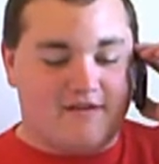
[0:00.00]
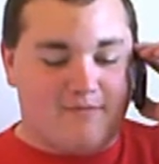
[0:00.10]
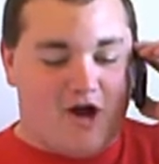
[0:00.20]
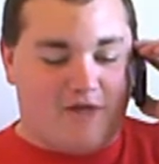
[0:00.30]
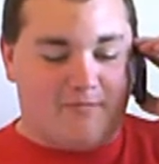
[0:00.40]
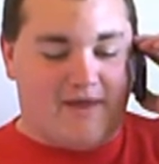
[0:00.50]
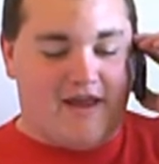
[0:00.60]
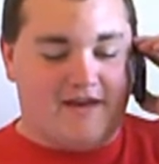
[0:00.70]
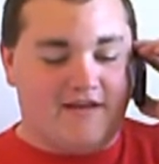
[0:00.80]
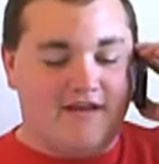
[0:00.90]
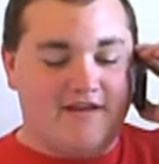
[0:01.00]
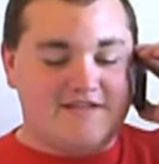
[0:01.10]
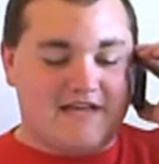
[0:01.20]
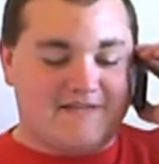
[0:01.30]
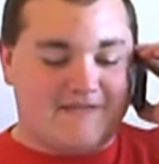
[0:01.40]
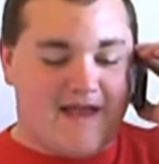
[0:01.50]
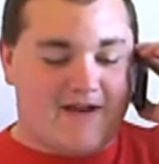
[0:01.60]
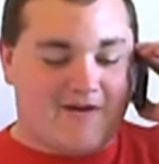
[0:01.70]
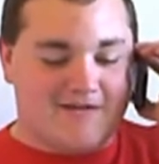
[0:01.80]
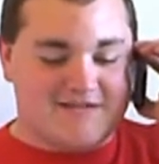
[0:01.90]
Come on, man. It's not
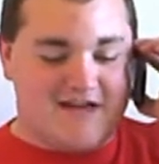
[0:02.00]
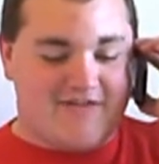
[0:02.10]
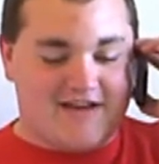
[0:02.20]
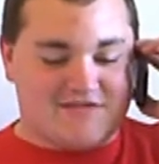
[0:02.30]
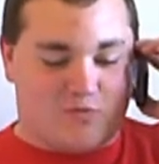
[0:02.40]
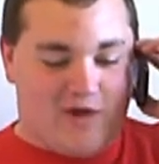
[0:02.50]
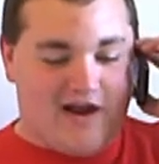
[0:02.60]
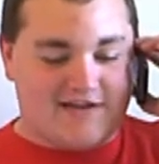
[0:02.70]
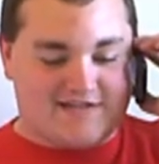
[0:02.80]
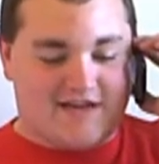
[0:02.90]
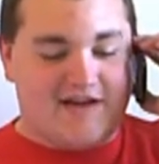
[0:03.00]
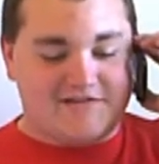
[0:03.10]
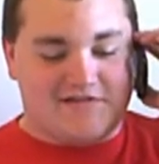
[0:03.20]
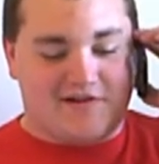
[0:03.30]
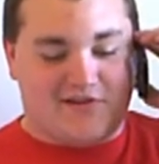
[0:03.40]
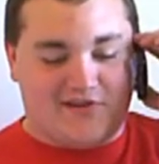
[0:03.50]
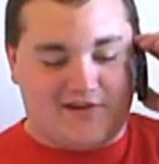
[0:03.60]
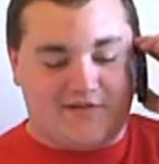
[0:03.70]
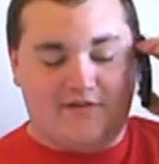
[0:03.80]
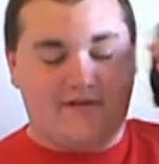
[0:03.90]
that hard. It's not like it's rocket science or
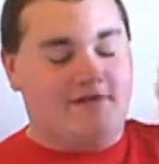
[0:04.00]
anything.